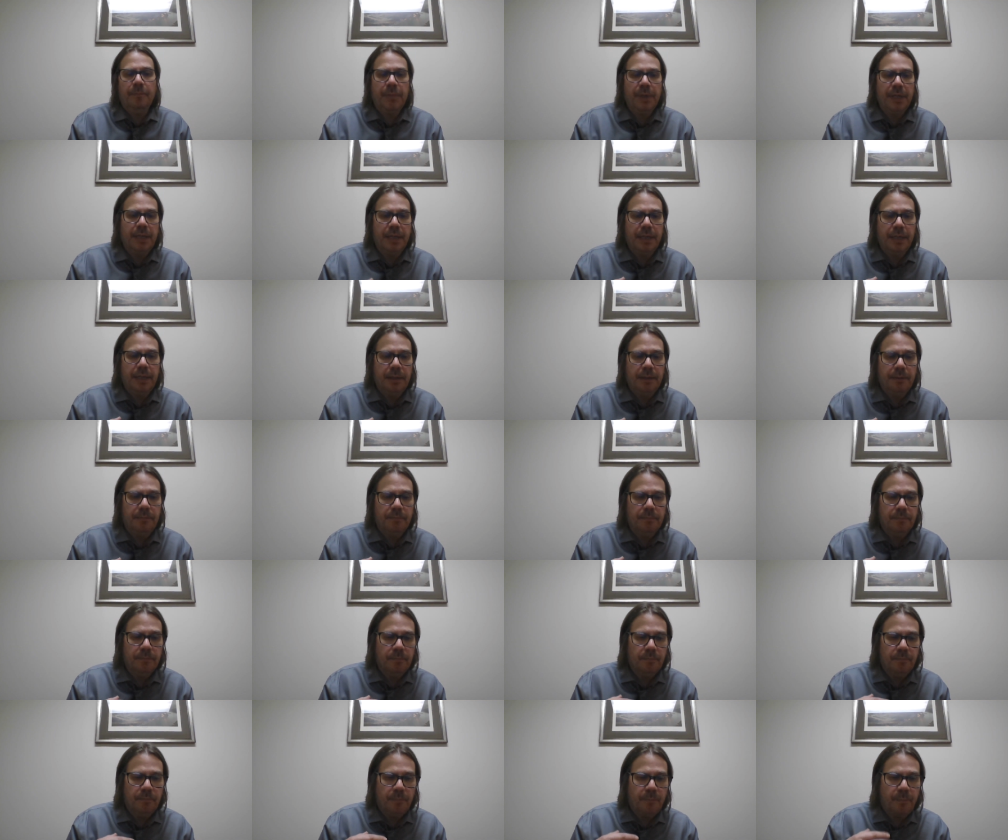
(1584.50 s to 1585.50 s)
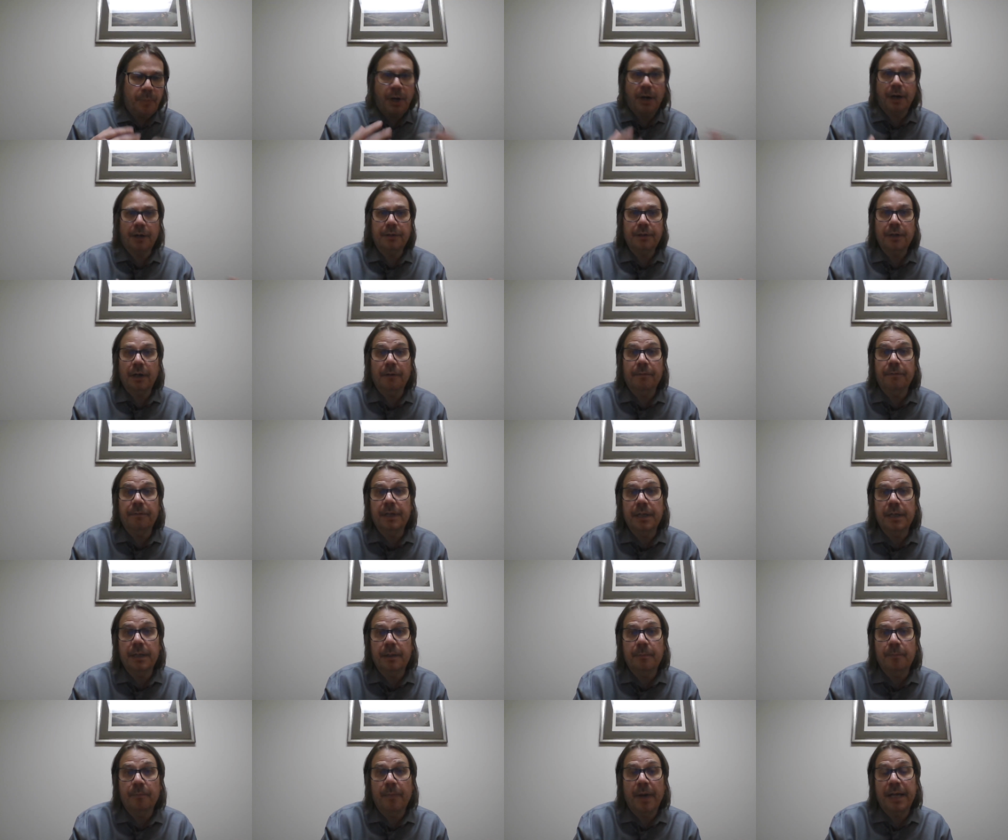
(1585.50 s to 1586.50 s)
be part of
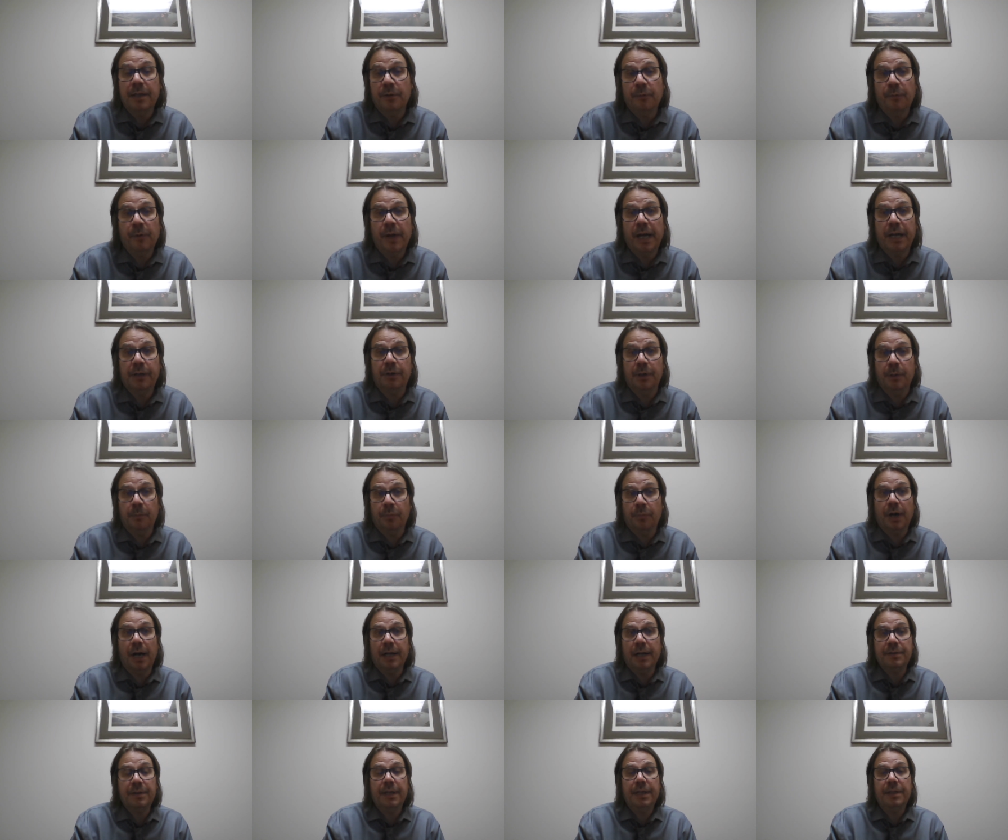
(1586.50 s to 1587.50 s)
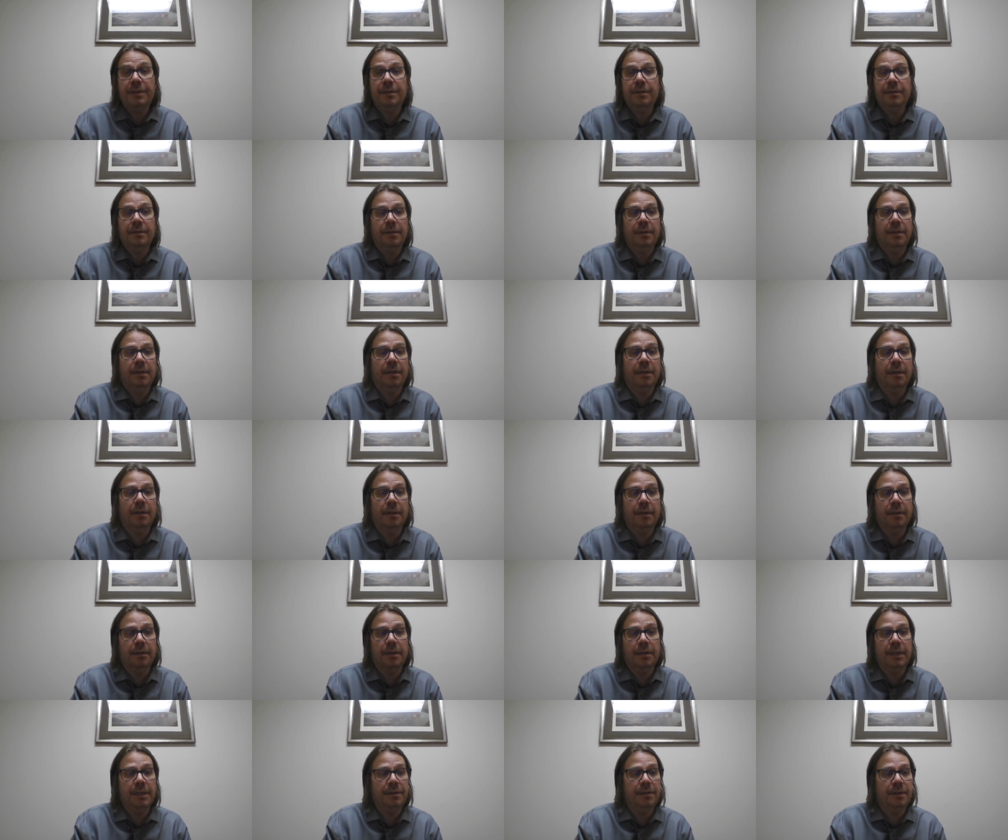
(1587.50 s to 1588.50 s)
the manufacturing process.
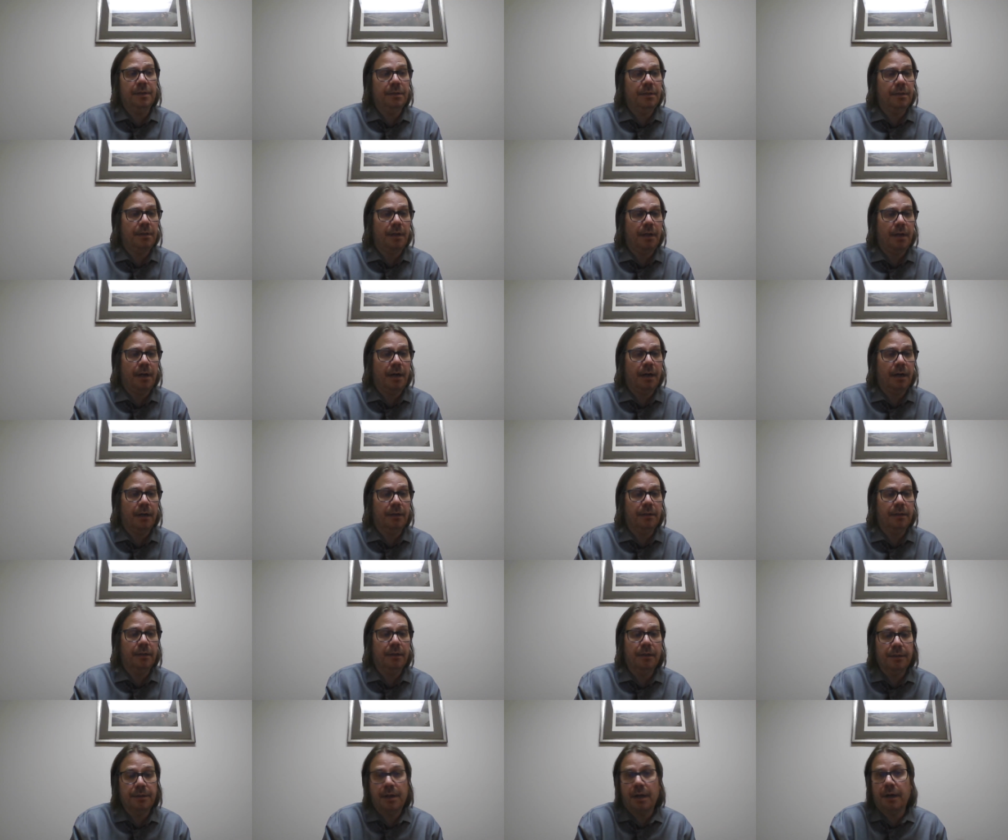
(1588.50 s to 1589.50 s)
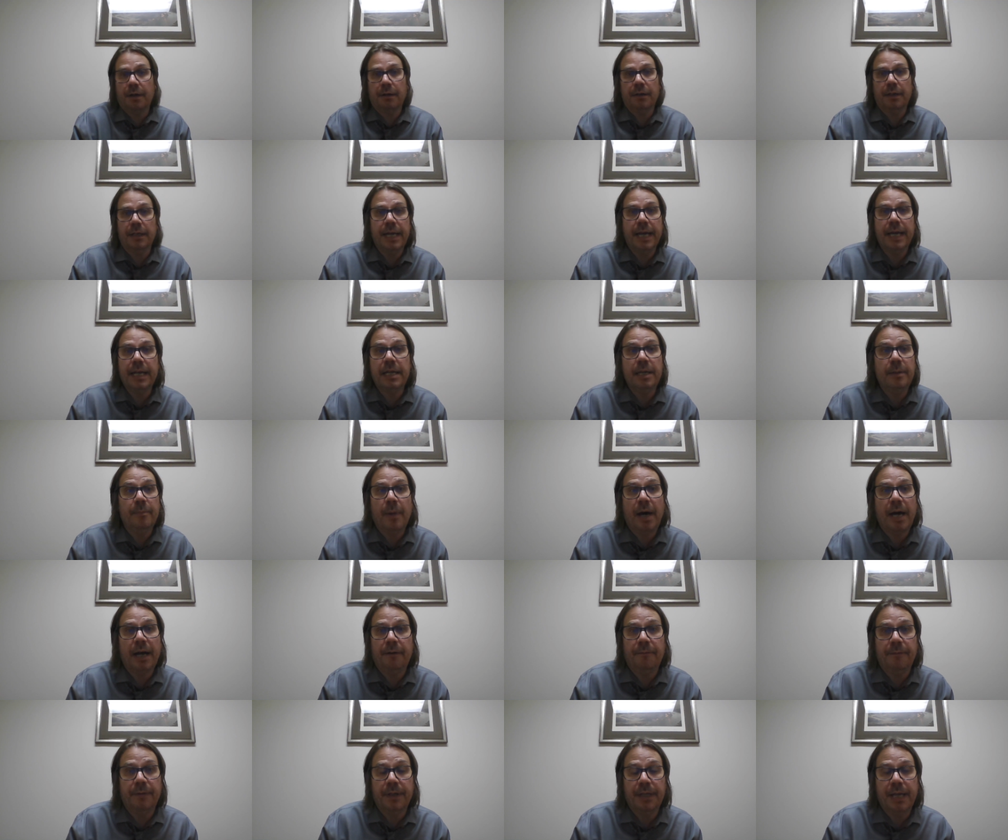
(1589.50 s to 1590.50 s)
There isn't hard, there's hardly any
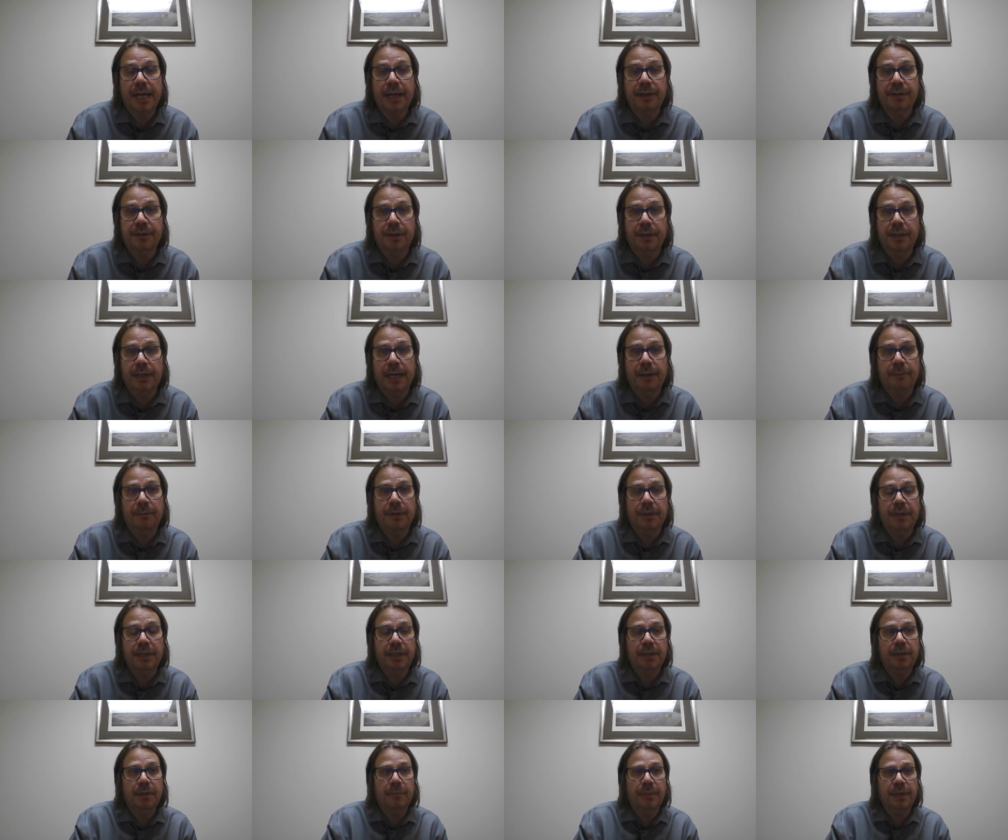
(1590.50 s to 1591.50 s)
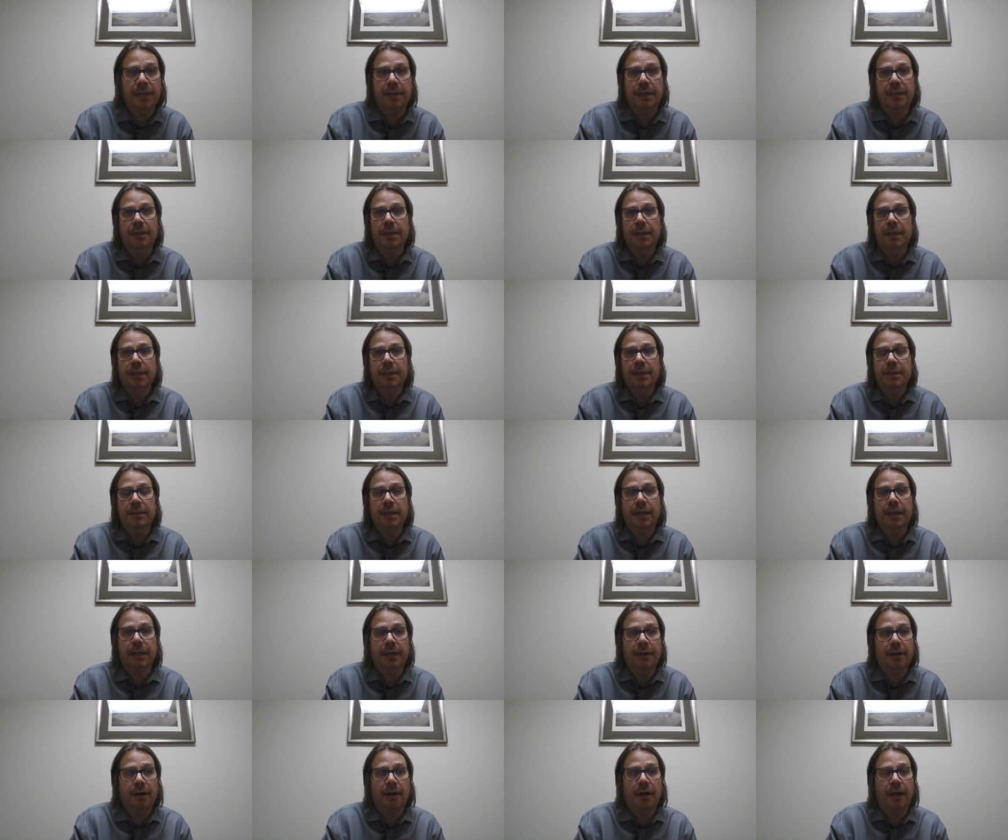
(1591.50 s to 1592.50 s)
modification that would need to be
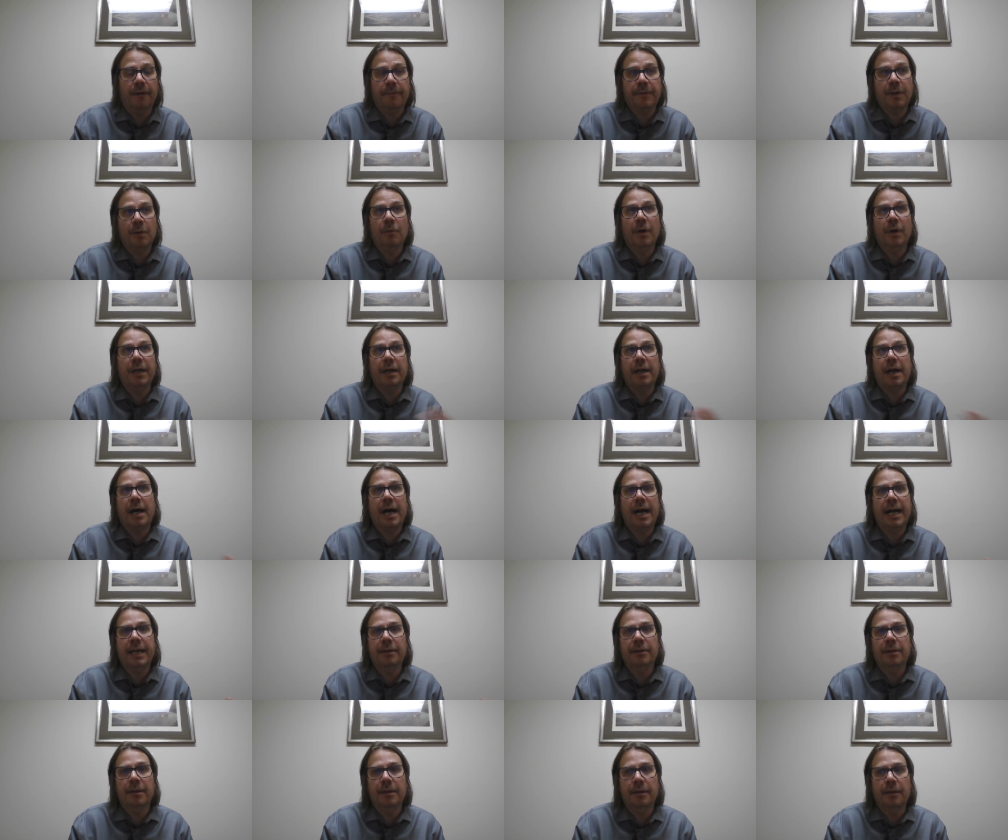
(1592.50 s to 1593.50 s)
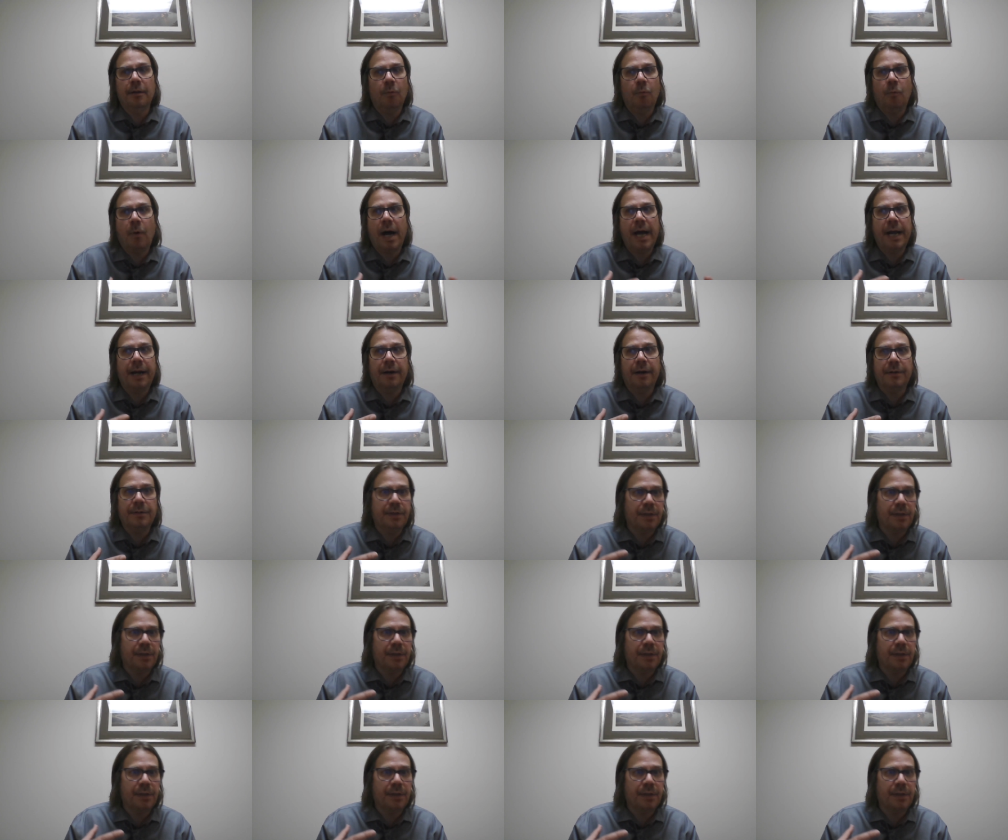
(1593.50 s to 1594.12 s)
done at all. If you wanted to hide the wires